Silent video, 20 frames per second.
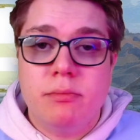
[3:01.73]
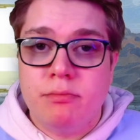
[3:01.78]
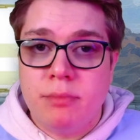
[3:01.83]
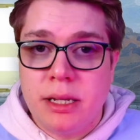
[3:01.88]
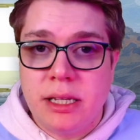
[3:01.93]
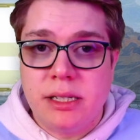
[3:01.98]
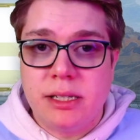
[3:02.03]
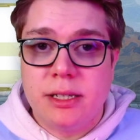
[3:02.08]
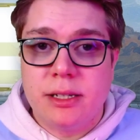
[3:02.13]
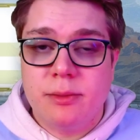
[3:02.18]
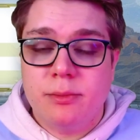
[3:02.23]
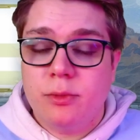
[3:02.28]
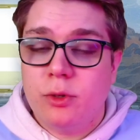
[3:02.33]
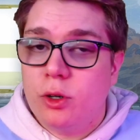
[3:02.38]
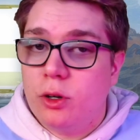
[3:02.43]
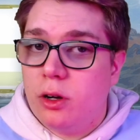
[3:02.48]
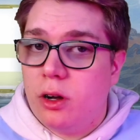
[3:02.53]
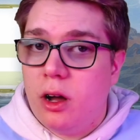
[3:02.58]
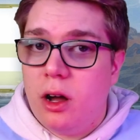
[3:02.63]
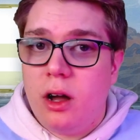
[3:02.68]
medium,
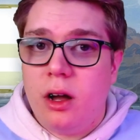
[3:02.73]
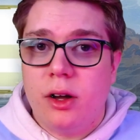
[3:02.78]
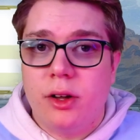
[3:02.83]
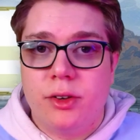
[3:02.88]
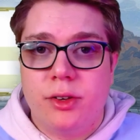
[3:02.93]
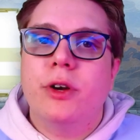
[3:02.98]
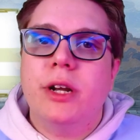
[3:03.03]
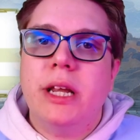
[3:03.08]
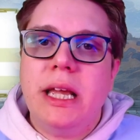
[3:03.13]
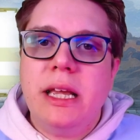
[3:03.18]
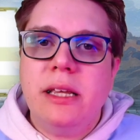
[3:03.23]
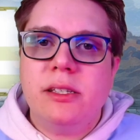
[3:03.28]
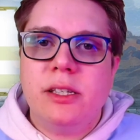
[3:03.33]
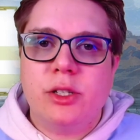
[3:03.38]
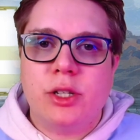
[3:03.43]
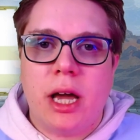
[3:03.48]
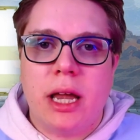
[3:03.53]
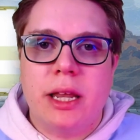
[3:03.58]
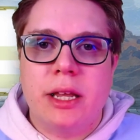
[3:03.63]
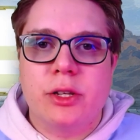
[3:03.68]
or hard. For an
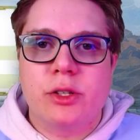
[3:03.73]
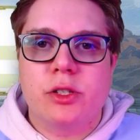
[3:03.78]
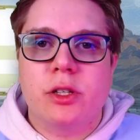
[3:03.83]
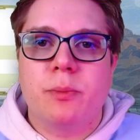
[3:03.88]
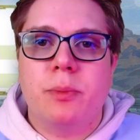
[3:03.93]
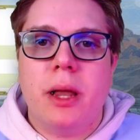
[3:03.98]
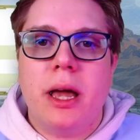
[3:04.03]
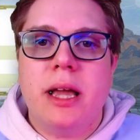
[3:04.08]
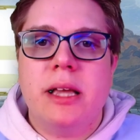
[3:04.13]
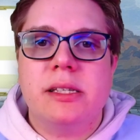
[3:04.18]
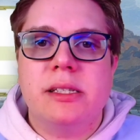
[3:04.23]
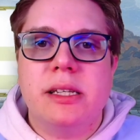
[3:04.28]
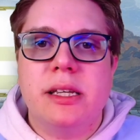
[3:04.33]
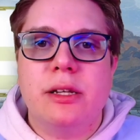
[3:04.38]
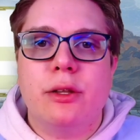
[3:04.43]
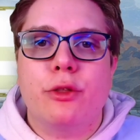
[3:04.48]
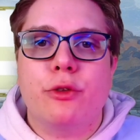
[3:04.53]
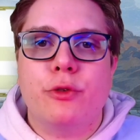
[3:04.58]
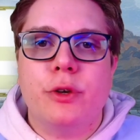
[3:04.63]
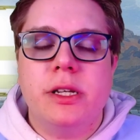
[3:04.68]
easy challenge, the players
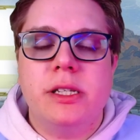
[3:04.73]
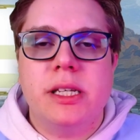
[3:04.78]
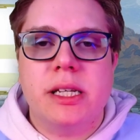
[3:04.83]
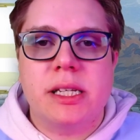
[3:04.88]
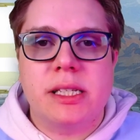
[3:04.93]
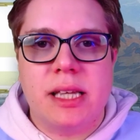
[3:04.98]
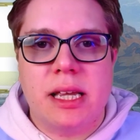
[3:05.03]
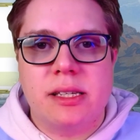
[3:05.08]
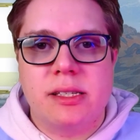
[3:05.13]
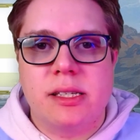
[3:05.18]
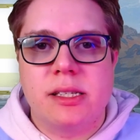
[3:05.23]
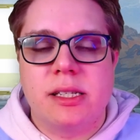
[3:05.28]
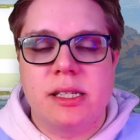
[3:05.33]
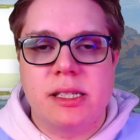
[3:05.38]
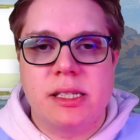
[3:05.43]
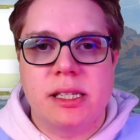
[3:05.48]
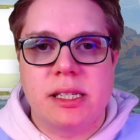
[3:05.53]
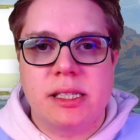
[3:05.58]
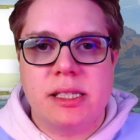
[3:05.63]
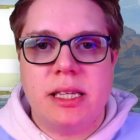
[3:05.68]
need 3 successes
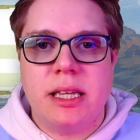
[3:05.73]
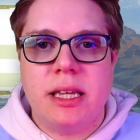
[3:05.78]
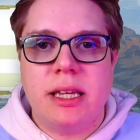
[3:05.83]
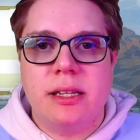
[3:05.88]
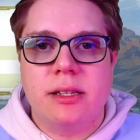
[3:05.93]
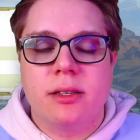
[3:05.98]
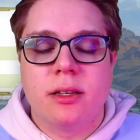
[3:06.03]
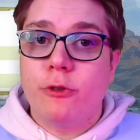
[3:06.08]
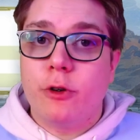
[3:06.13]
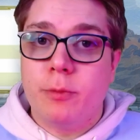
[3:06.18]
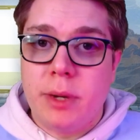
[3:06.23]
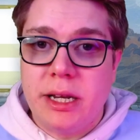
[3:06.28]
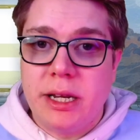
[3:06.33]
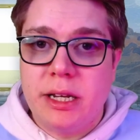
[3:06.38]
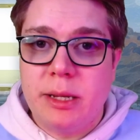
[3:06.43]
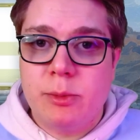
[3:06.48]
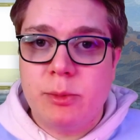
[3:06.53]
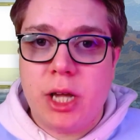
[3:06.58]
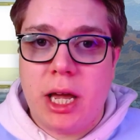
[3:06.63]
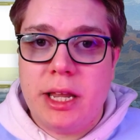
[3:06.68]
to succeed. For a
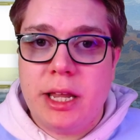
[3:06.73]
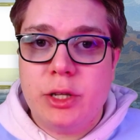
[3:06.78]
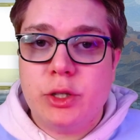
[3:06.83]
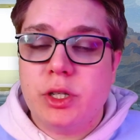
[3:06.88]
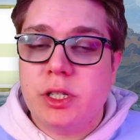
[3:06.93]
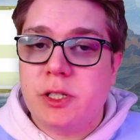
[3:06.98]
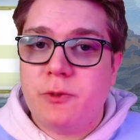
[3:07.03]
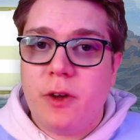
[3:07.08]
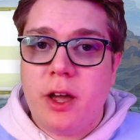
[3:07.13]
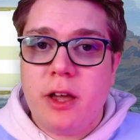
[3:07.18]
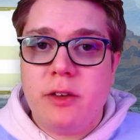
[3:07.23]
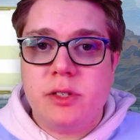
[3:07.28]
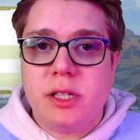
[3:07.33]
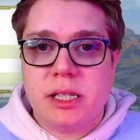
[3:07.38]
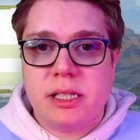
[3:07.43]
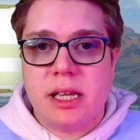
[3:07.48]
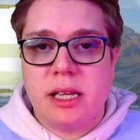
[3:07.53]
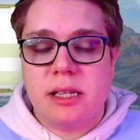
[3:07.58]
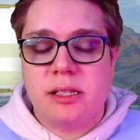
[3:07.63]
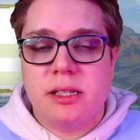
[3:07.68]
medium challenge, it's 5
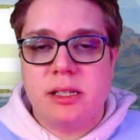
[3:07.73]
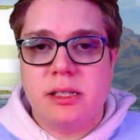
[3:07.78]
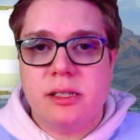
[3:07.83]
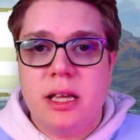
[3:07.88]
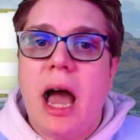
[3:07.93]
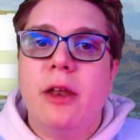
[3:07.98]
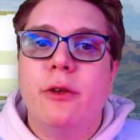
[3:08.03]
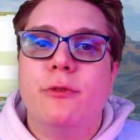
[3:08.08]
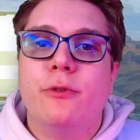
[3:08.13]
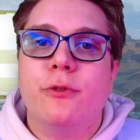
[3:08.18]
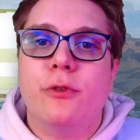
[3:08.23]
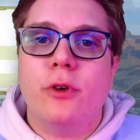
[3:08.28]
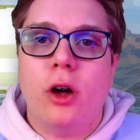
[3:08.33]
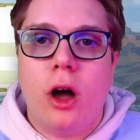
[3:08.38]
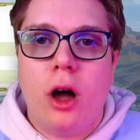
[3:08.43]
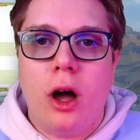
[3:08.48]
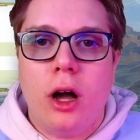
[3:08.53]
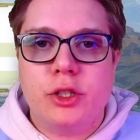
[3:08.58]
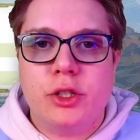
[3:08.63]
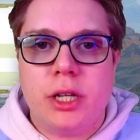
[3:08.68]
successes, and for a
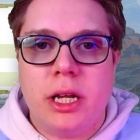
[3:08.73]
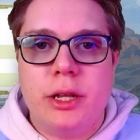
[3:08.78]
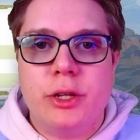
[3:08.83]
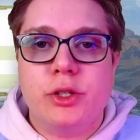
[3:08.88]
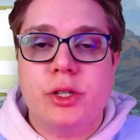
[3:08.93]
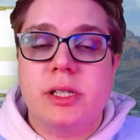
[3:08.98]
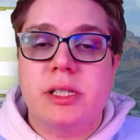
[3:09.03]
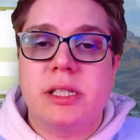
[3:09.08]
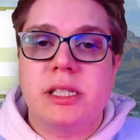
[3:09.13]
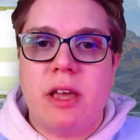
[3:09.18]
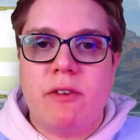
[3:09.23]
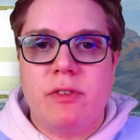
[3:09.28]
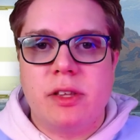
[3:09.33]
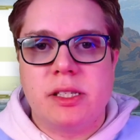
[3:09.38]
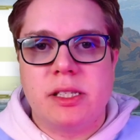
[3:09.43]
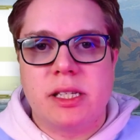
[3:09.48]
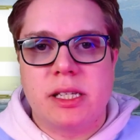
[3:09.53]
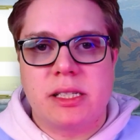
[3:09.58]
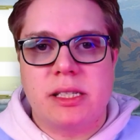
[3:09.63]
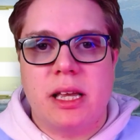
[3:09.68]
hard challenge, it's
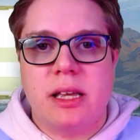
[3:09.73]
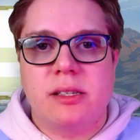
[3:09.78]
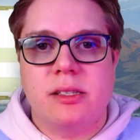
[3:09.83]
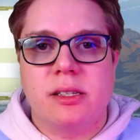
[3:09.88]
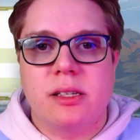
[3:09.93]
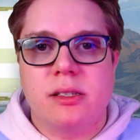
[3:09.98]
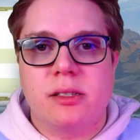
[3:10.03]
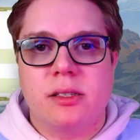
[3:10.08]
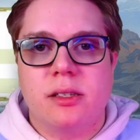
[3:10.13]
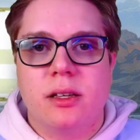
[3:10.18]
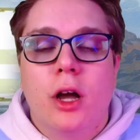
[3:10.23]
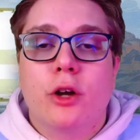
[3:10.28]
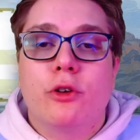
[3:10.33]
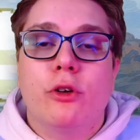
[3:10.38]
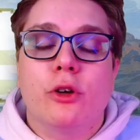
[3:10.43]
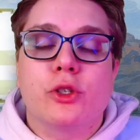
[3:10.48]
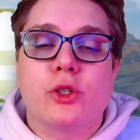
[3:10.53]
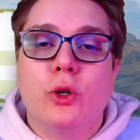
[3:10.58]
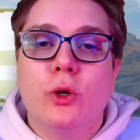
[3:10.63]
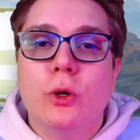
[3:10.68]
7 successes.
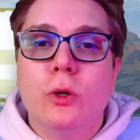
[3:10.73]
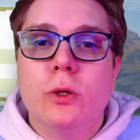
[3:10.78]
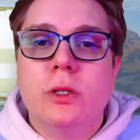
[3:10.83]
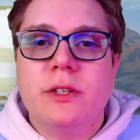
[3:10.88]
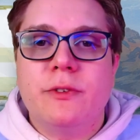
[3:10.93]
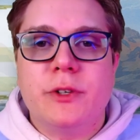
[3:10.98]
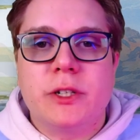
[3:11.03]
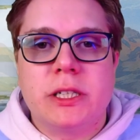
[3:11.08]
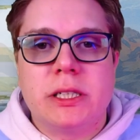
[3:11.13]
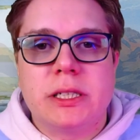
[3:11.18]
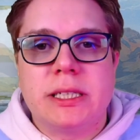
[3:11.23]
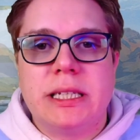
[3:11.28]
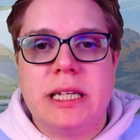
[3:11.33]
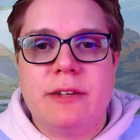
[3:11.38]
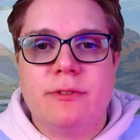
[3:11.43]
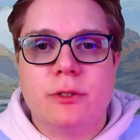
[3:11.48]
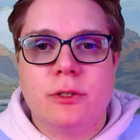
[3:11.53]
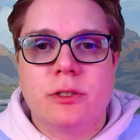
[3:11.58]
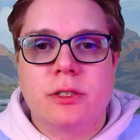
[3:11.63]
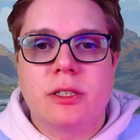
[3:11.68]
Across all difficulty
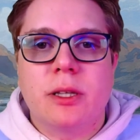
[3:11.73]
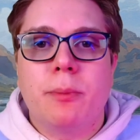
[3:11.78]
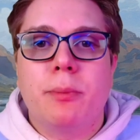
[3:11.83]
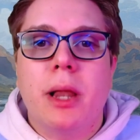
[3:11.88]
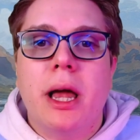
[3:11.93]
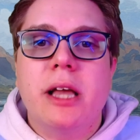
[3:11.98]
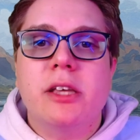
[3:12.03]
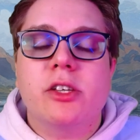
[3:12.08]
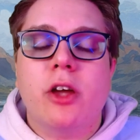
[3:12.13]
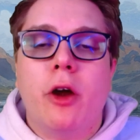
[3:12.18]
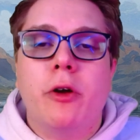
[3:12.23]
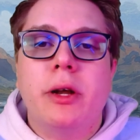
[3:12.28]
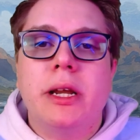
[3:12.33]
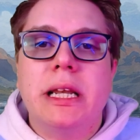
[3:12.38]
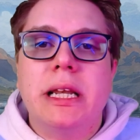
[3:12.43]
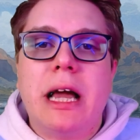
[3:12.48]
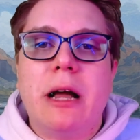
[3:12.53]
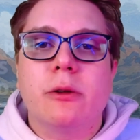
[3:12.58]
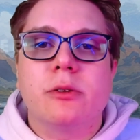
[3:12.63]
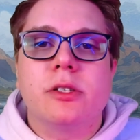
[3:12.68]
levels, players are only
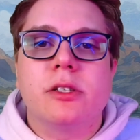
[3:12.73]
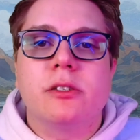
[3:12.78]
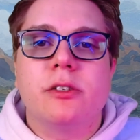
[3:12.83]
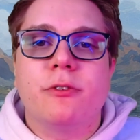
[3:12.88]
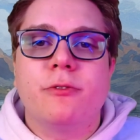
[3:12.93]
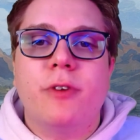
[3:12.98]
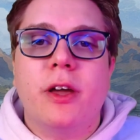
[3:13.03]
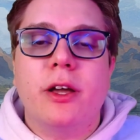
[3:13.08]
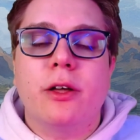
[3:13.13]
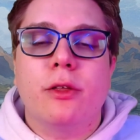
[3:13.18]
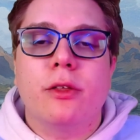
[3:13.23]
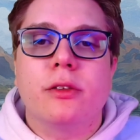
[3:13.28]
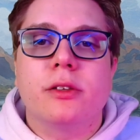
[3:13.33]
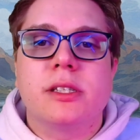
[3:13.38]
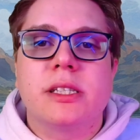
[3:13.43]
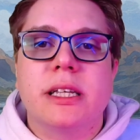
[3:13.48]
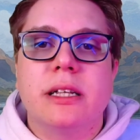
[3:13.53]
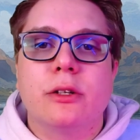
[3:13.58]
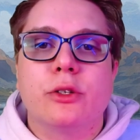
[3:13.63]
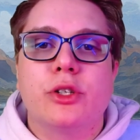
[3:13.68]
allowed to fail
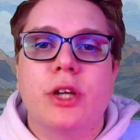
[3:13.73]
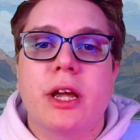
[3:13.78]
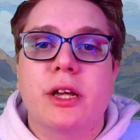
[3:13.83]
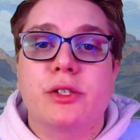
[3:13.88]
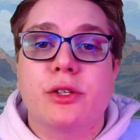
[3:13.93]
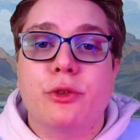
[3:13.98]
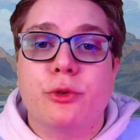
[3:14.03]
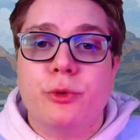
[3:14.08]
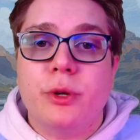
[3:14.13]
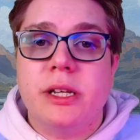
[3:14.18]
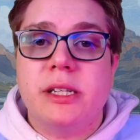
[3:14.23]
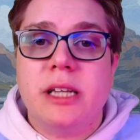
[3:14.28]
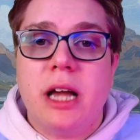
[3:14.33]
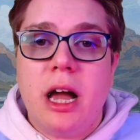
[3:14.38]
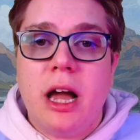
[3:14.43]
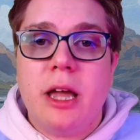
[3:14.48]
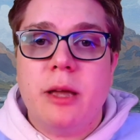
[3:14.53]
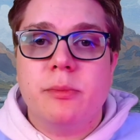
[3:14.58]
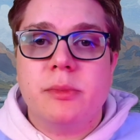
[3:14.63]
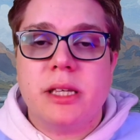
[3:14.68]
skill checks 3
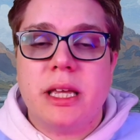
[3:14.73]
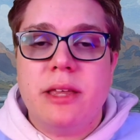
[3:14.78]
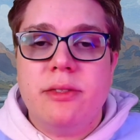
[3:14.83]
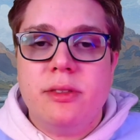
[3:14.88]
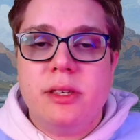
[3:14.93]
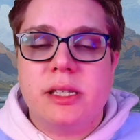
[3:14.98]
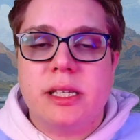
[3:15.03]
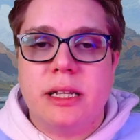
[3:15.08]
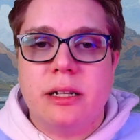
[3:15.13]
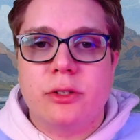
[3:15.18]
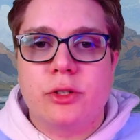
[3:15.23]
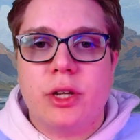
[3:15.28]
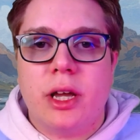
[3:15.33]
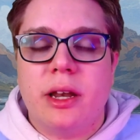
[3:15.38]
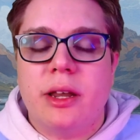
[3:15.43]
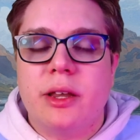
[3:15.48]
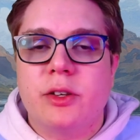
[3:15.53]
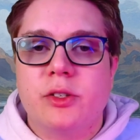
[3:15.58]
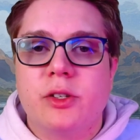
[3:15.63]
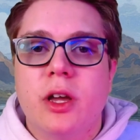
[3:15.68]
times in the skill
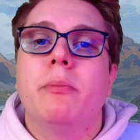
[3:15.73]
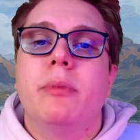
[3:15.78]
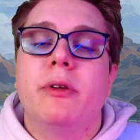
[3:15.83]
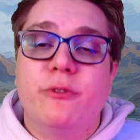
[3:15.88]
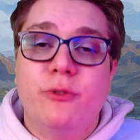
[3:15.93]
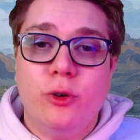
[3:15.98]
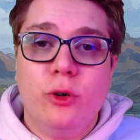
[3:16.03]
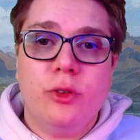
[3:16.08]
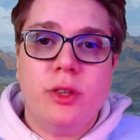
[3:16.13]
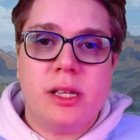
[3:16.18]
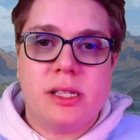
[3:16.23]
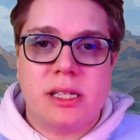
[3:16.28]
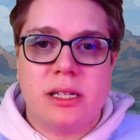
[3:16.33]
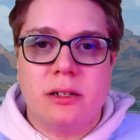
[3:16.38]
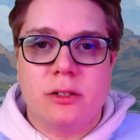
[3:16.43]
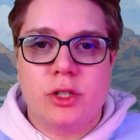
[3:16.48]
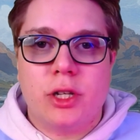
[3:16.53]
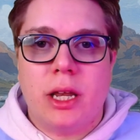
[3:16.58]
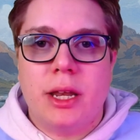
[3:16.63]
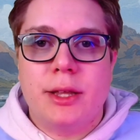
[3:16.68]
challenge before that
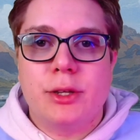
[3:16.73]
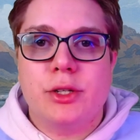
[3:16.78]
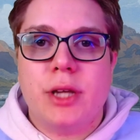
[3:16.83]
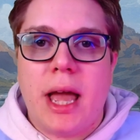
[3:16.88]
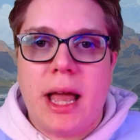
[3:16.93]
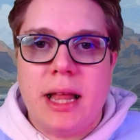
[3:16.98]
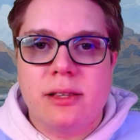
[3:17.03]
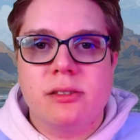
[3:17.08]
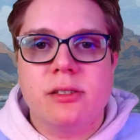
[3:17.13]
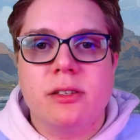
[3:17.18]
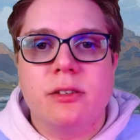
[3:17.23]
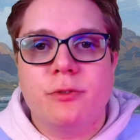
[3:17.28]
skill challenge ends in